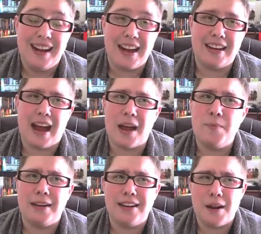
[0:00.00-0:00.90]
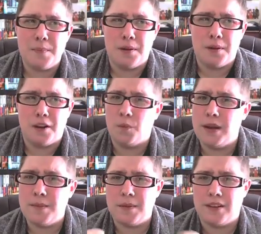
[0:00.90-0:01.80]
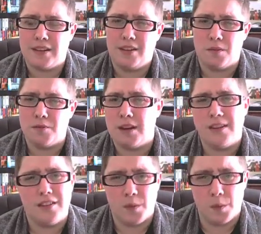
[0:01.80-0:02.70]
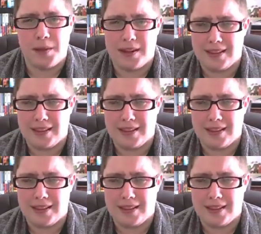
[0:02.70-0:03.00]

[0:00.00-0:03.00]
I picked it up on a whim because I had some friends that were playing